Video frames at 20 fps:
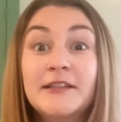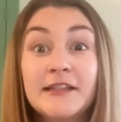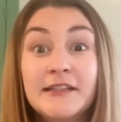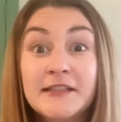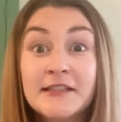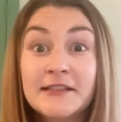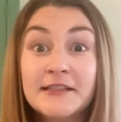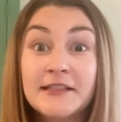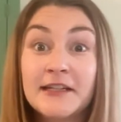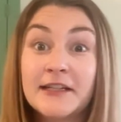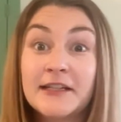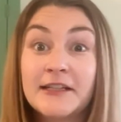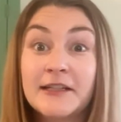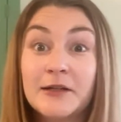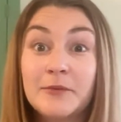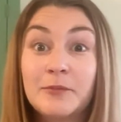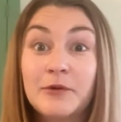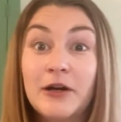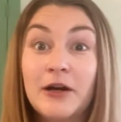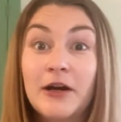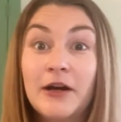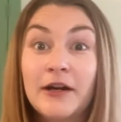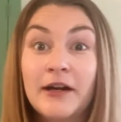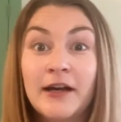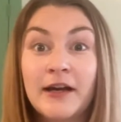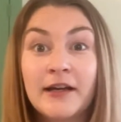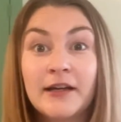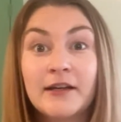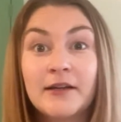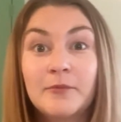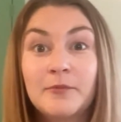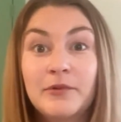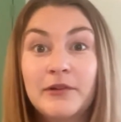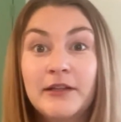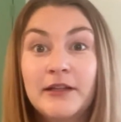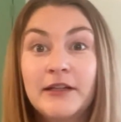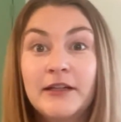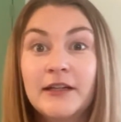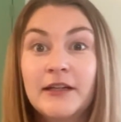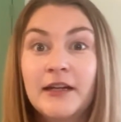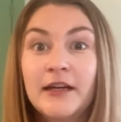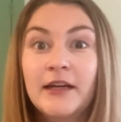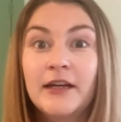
Since study abroad, I completed